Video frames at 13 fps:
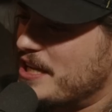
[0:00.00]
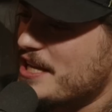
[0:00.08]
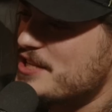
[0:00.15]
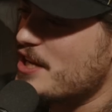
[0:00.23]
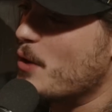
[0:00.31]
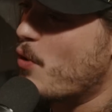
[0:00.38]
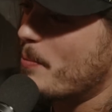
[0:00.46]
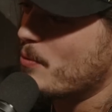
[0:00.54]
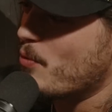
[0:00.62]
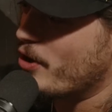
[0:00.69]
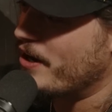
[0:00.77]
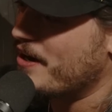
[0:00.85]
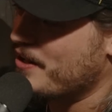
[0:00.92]
got three kids and a
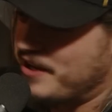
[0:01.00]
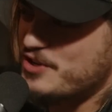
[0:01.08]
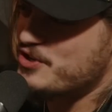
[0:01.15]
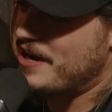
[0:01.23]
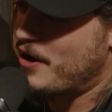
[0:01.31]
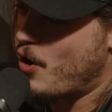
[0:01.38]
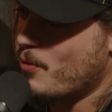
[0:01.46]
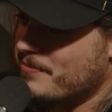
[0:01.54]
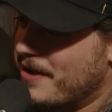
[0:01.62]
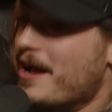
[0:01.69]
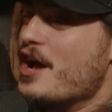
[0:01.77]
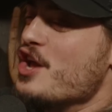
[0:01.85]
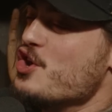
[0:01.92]
woman planet. working in the kitchen at
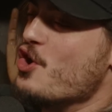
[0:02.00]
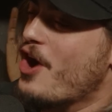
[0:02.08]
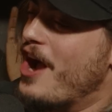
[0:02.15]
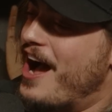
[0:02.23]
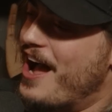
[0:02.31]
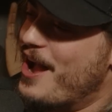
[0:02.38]
home. No, no,